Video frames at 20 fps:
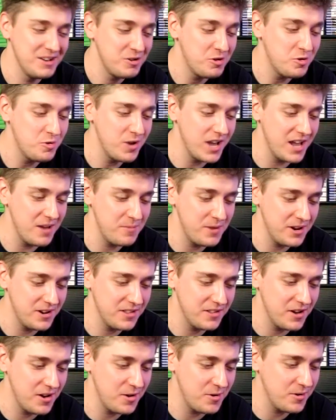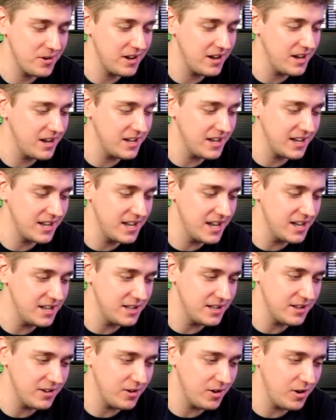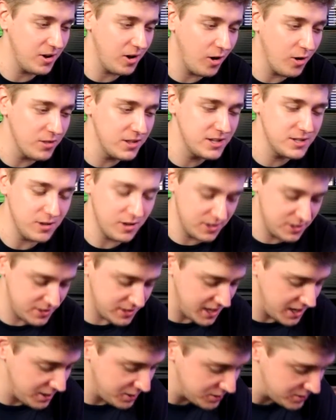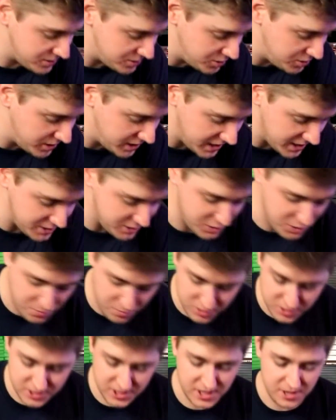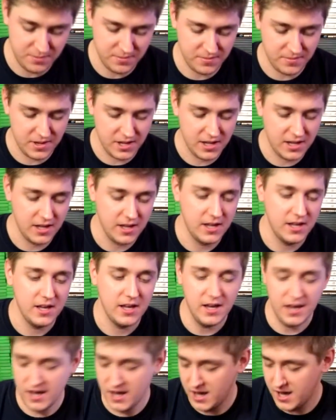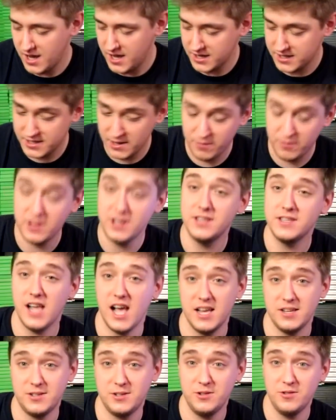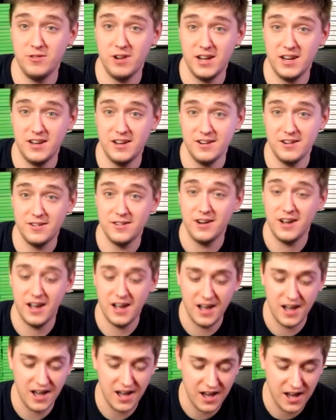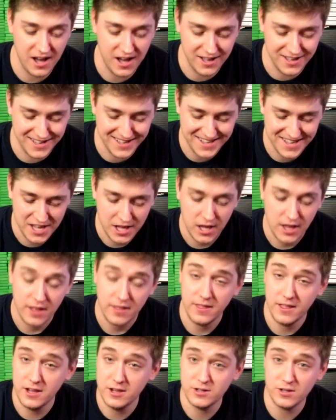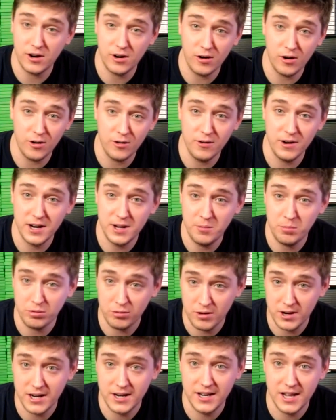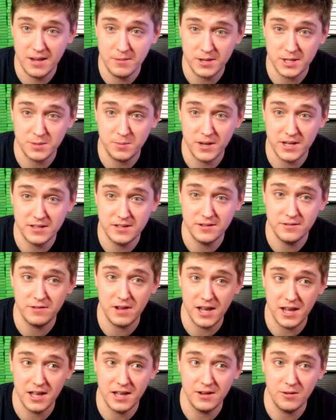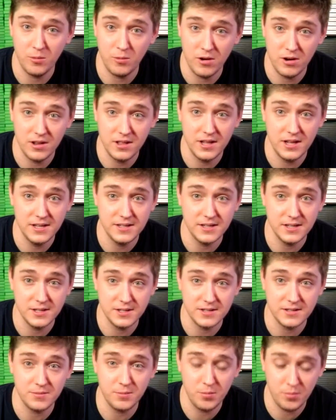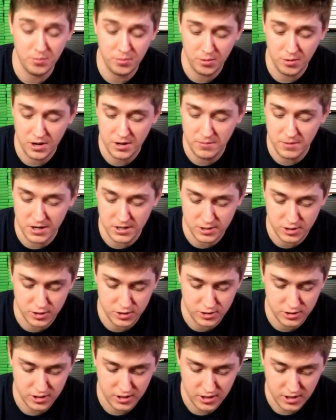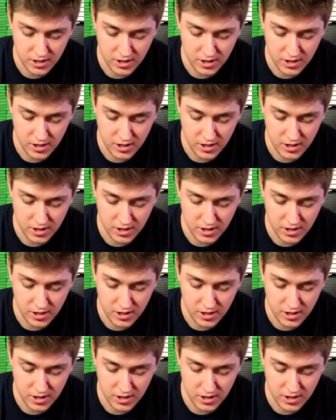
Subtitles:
cool game here, though. Again, all these launch titles you can get super cheap, except for these last two right here. These are already pretty damn expensive, and one of these is pretty much